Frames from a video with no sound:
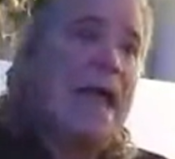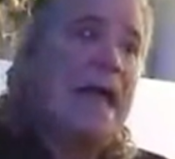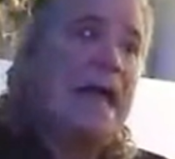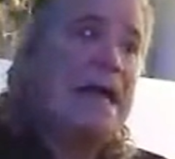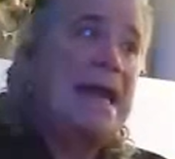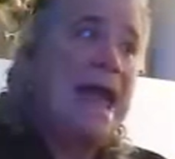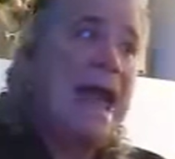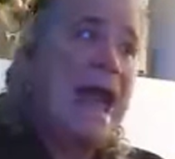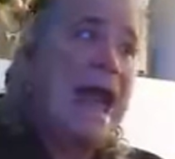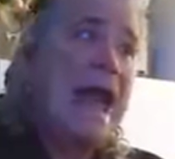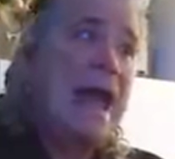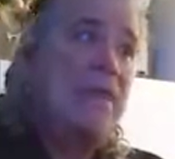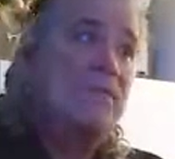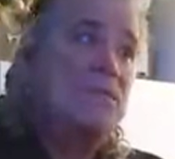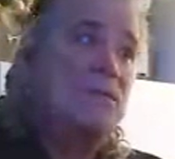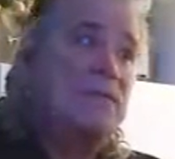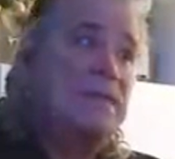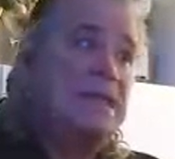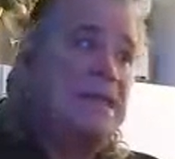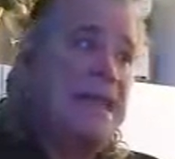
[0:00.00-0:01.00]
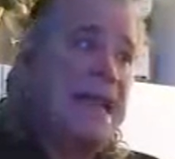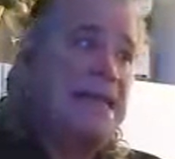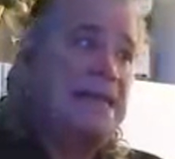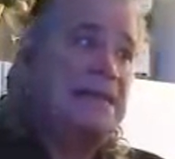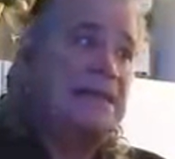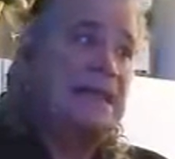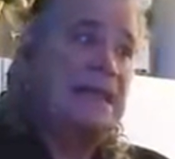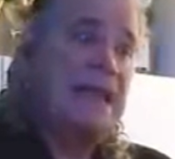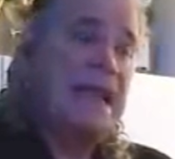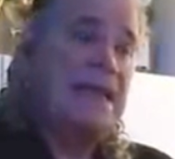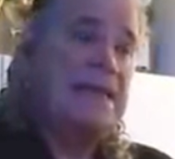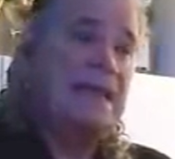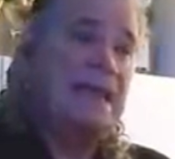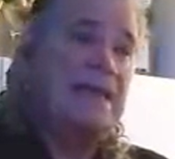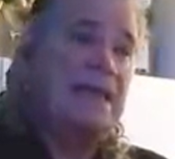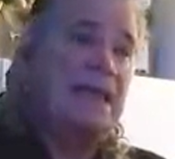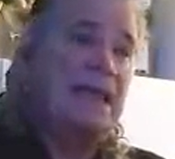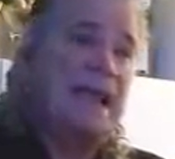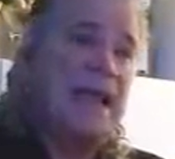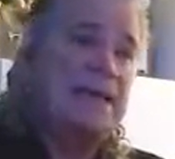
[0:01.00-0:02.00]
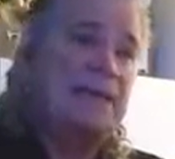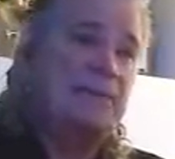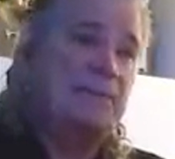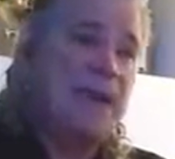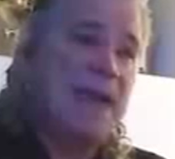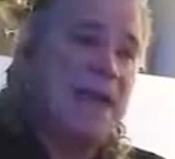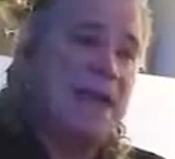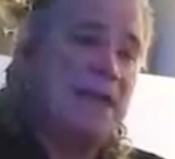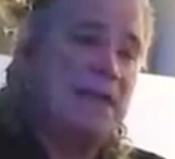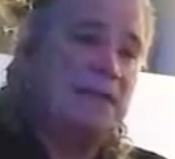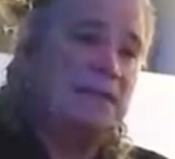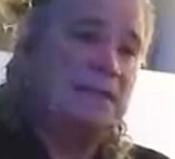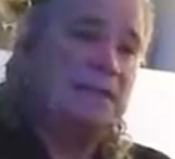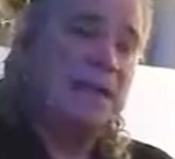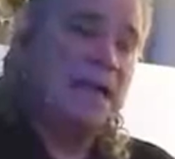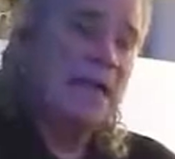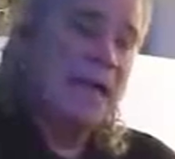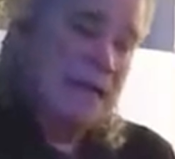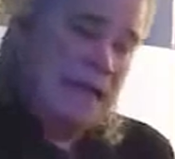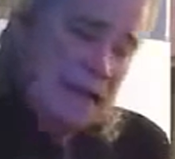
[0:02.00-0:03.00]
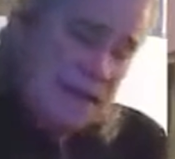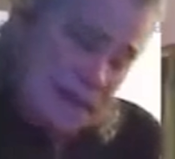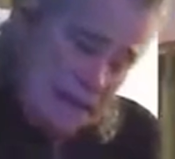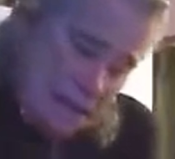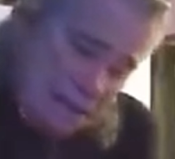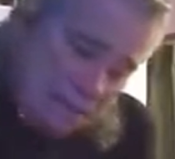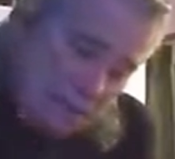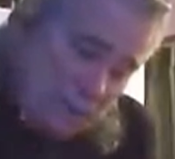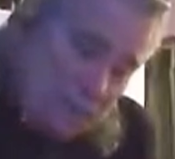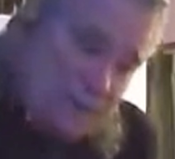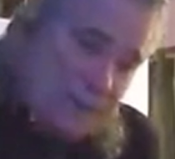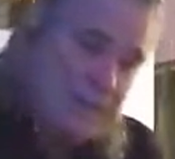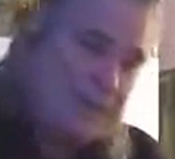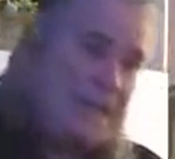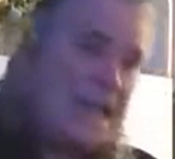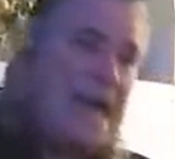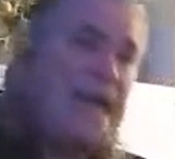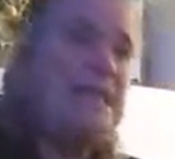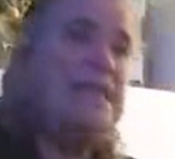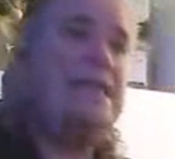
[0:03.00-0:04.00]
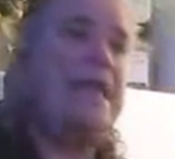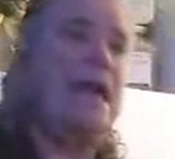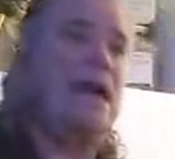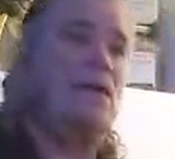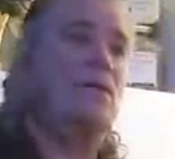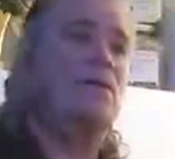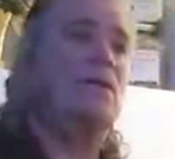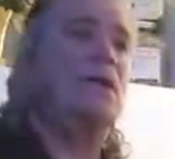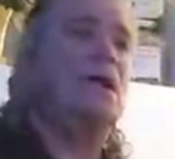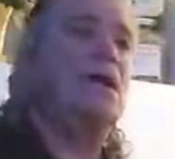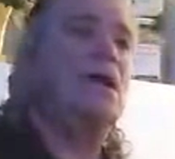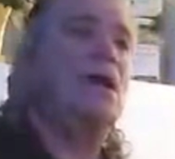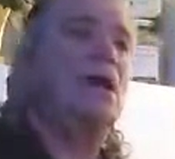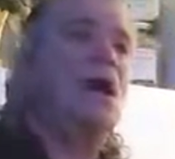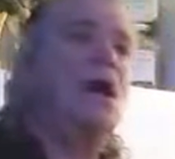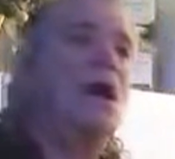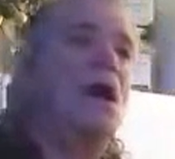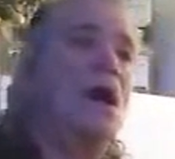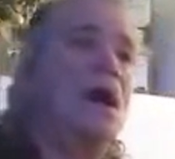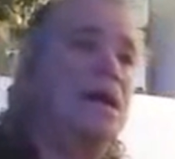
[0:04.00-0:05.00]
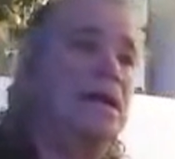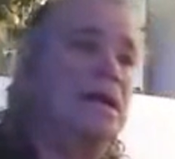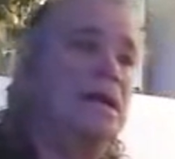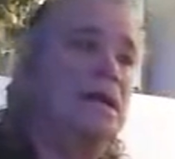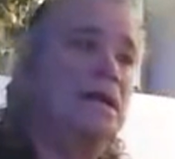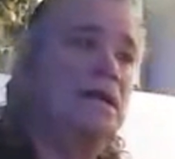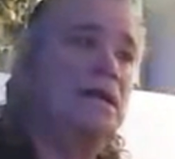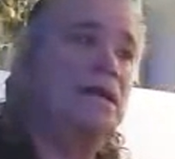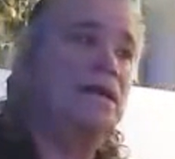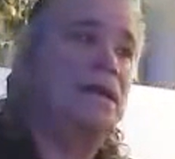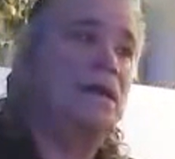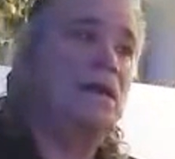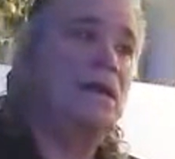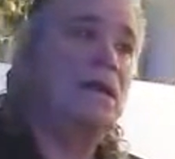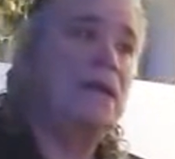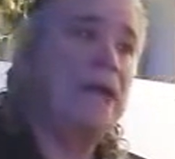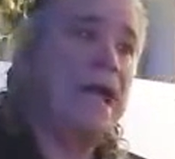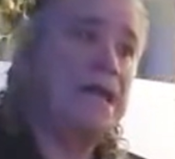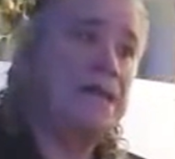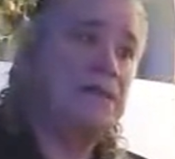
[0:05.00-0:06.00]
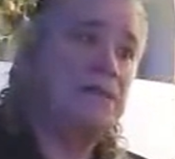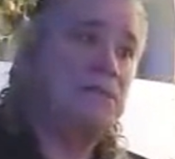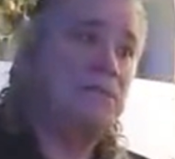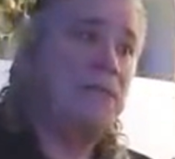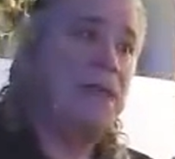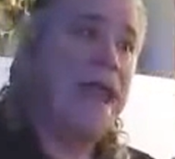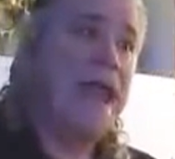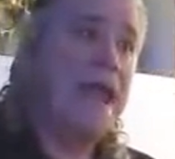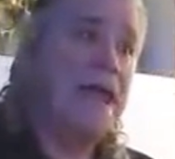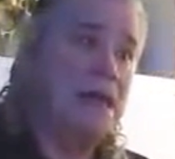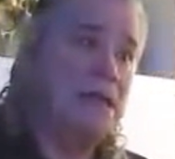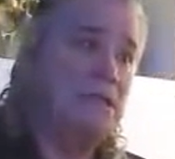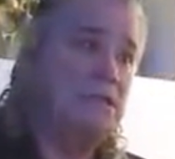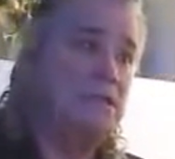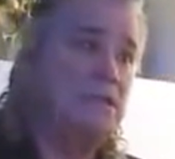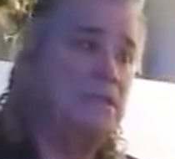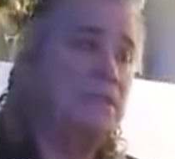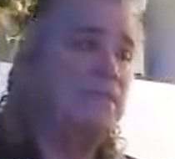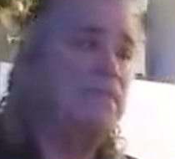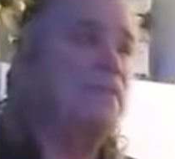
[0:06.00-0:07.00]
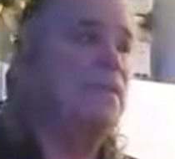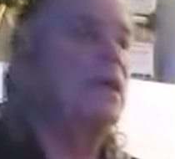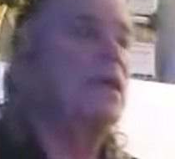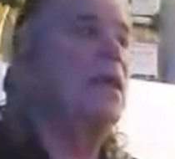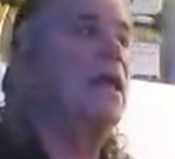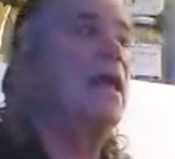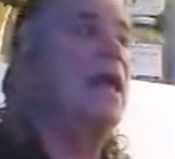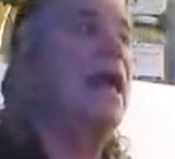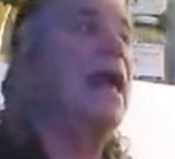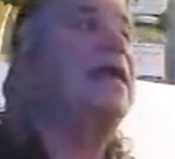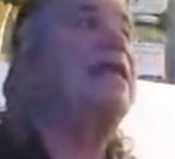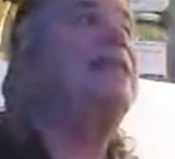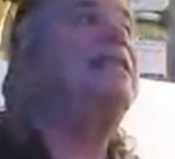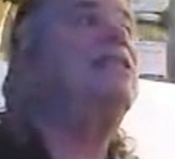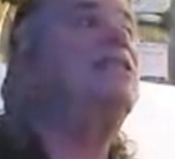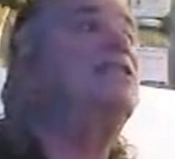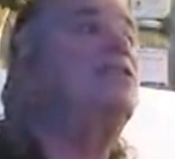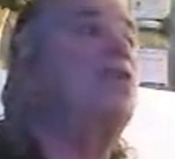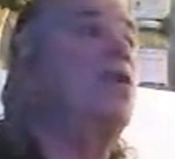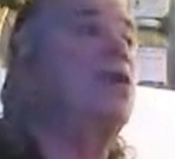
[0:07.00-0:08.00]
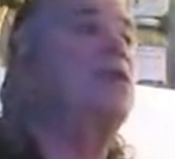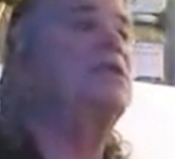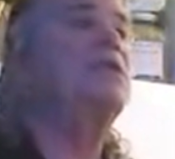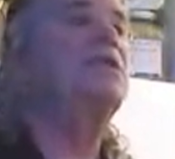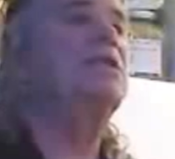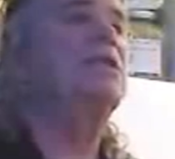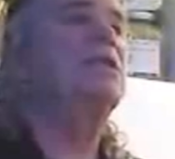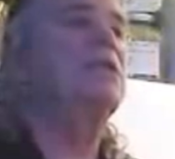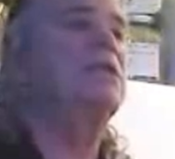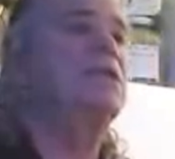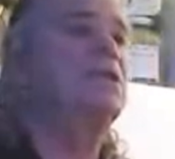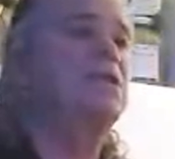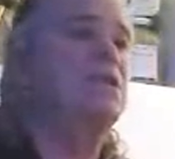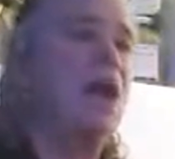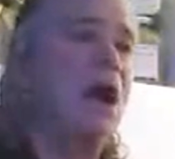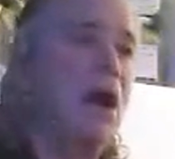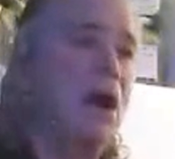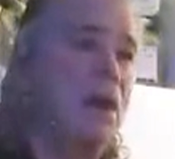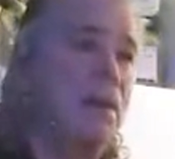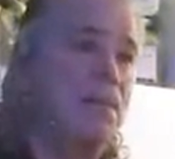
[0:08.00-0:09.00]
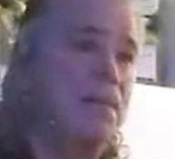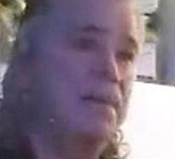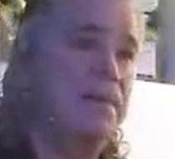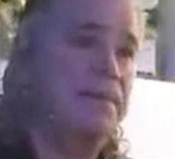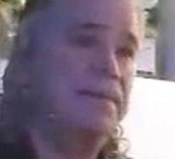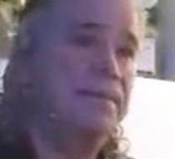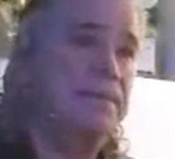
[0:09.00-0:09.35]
And after he takes it and they clasp hands, he puts his head down on their clasped hands, and he starts to sob.